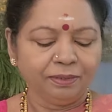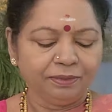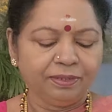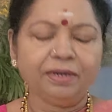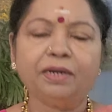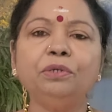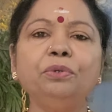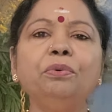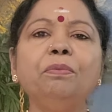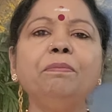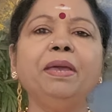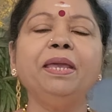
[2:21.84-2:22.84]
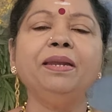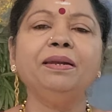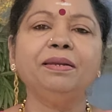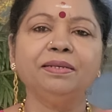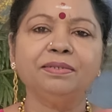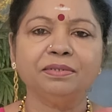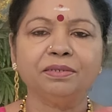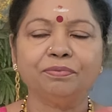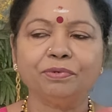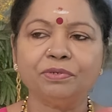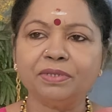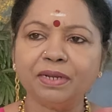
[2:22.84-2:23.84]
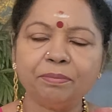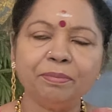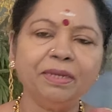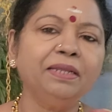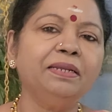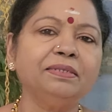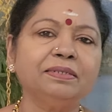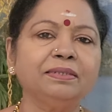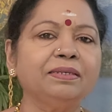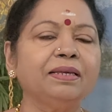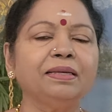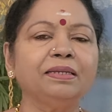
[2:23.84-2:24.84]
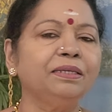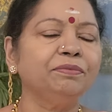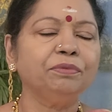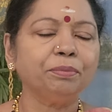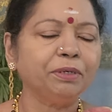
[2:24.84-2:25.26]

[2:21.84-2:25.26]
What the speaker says: There are two main reasons. Of course, there are many reasons I can give you,